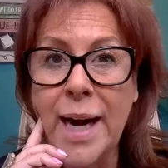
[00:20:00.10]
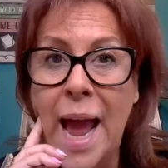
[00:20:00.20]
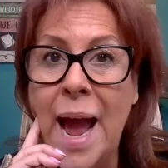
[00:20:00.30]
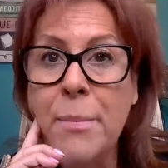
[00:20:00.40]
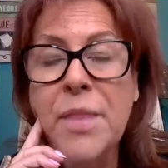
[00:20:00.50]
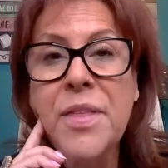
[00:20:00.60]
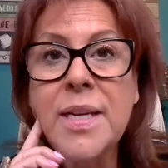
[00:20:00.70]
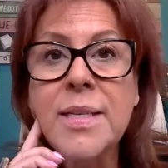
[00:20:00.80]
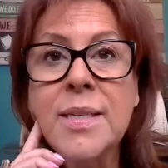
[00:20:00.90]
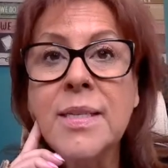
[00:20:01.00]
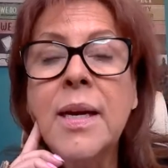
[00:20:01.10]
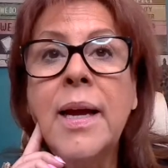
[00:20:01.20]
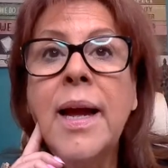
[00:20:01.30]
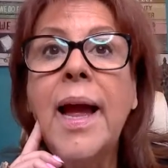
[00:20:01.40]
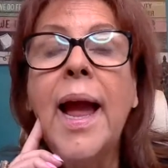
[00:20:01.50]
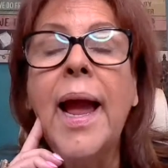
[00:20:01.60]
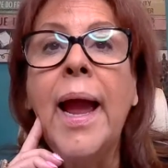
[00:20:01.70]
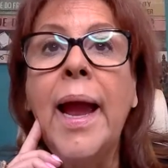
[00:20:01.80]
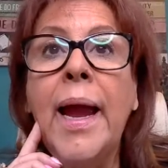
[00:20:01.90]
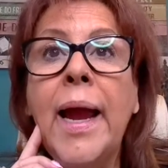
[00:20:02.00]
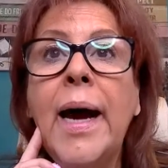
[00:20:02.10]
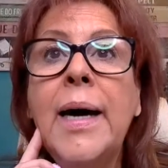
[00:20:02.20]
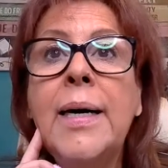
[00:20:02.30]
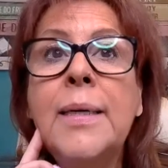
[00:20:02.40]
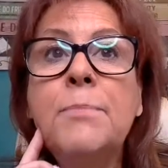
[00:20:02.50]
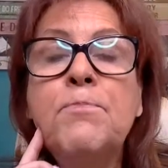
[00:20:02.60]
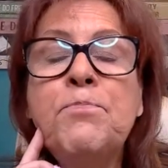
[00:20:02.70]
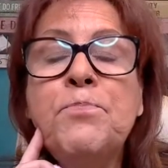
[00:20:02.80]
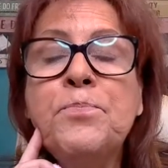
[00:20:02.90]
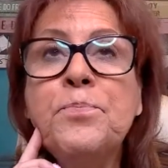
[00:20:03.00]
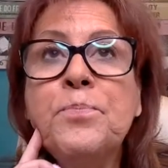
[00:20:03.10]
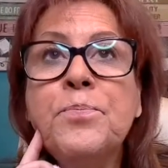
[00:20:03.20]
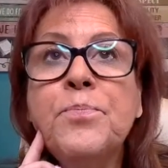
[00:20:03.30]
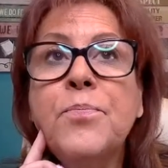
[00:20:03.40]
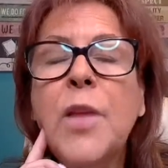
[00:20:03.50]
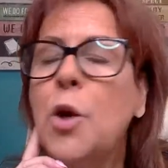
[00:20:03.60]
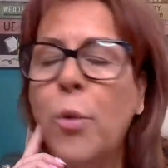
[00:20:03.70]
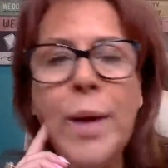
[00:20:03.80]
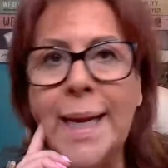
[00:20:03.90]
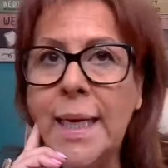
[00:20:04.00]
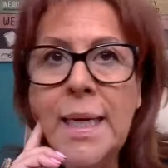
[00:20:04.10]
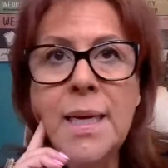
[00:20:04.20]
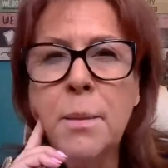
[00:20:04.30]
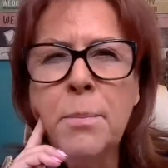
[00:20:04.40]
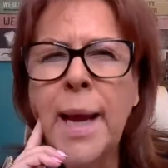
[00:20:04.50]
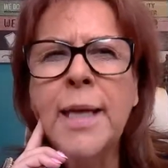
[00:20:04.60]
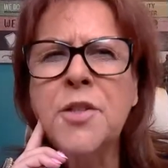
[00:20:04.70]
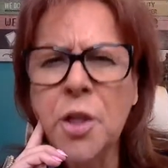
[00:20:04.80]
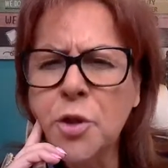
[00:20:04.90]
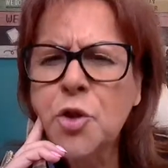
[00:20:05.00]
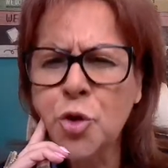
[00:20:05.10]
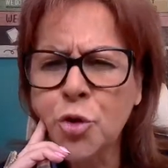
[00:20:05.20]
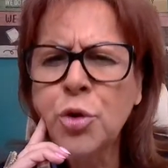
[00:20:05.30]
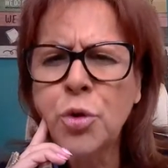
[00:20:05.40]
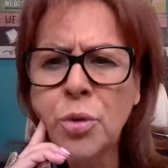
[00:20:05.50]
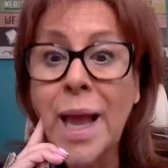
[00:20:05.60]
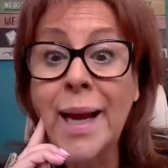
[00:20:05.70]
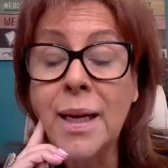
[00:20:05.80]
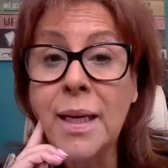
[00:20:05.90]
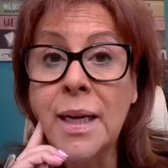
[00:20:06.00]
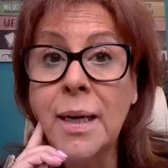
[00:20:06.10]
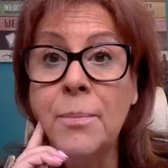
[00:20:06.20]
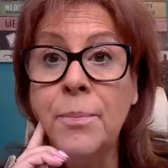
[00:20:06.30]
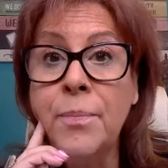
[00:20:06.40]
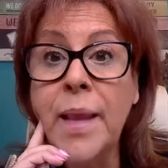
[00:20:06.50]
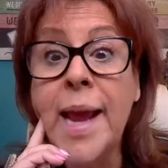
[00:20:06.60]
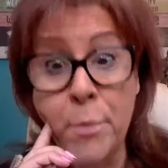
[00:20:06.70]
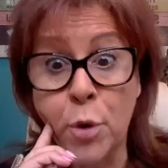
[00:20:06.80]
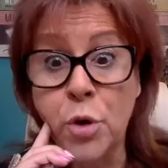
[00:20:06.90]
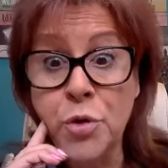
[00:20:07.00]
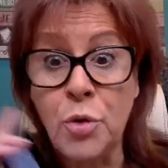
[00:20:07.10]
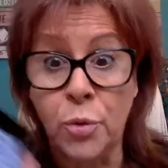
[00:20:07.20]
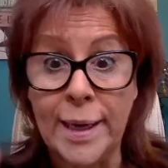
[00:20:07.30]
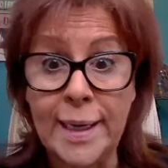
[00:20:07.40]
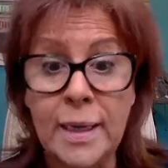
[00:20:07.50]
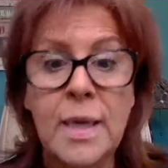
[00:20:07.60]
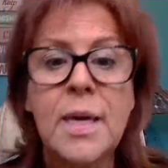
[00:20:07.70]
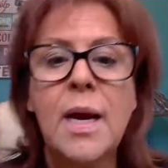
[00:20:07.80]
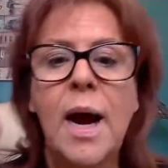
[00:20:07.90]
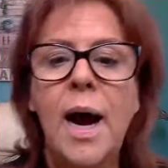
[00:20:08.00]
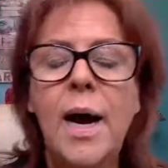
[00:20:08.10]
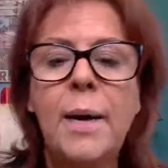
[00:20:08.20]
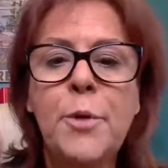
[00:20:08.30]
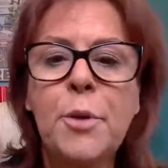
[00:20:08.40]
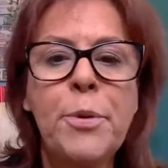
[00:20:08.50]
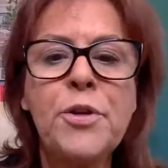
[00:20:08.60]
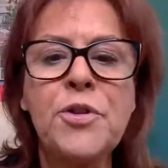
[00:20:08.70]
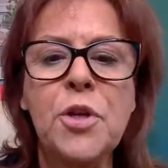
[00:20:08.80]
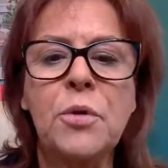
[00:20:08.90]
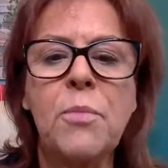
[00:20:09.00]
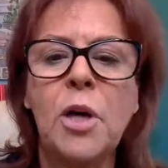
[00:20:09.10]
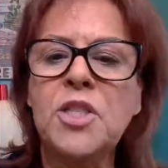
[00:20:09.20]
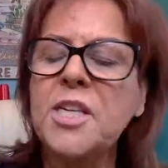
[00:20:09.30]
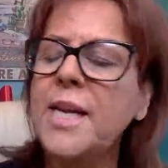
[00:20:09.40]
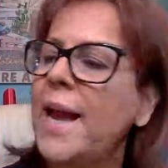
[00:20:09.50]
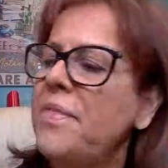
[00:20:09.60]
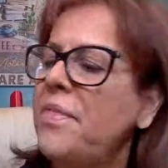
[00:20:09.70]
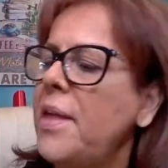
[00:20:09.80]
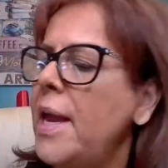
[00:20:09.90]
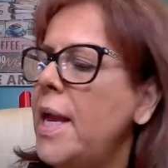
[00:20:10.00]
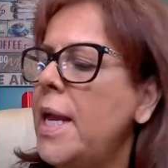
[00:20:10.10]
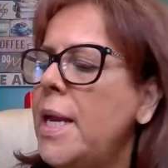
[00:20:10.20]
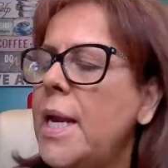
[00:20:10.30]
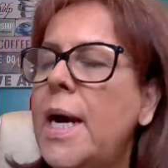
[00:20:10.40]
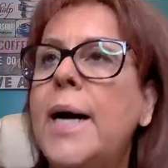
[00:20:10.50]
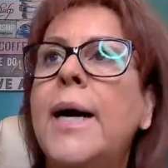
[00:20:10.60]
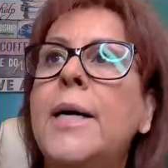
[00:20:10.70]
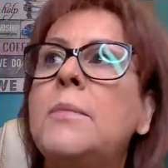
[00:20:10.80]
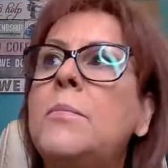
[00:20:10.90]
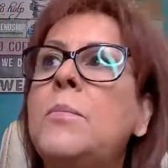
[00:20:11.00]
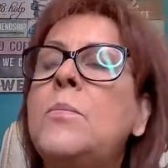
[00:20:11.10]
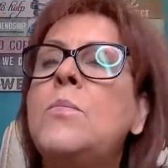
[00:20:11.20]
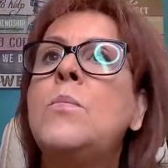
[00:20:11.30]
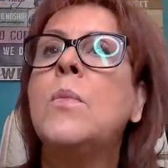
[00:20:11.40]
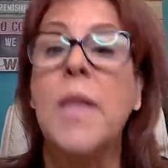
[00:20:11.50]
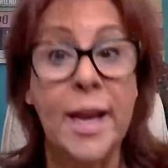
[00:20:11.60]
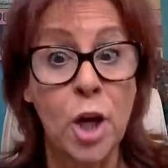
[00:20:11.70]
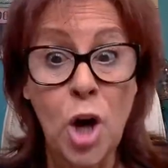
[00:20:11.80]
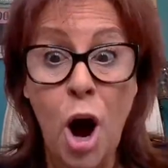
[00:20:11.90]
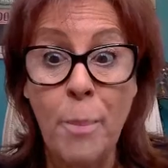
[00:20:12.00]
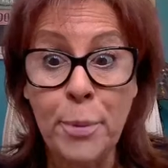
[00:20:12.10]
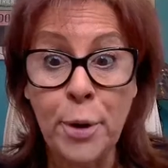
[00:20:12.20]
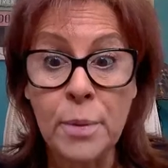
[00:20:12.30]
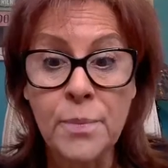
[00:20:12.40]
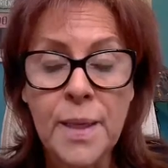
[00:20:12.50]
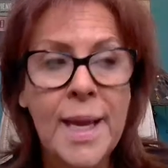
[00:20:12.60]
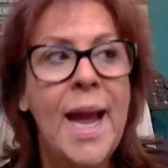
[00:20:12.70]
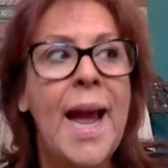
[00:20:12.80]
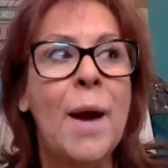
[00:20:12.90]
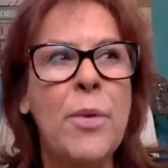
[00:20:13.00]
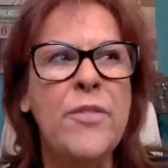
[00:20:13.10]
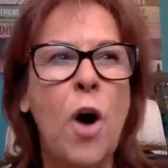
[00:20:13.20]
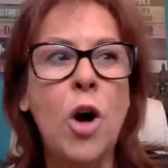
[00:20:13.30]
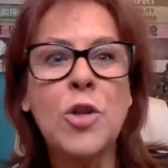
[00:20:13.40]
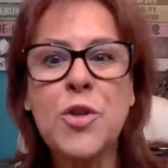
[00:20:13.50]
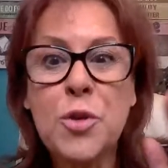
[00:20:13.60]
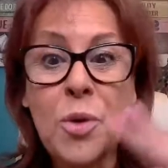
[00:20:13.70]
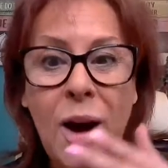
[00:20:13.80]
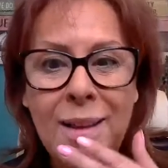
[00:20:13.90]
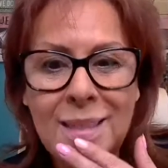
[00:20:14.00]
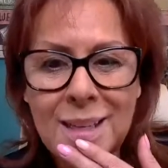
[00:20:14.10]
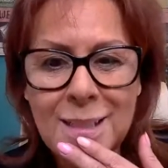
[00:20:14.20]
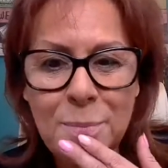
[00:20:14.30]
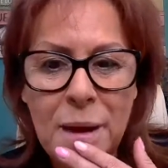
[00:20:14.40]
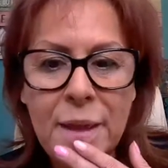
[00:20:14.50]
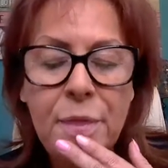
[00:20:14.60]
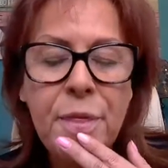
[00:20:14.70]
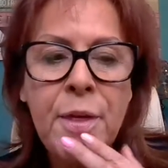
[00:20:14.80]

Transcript: an amethyst, a um, green, and it's a true like um, emerald green um, your birthstone, Margie, and then um, like a copper. And we've also got this month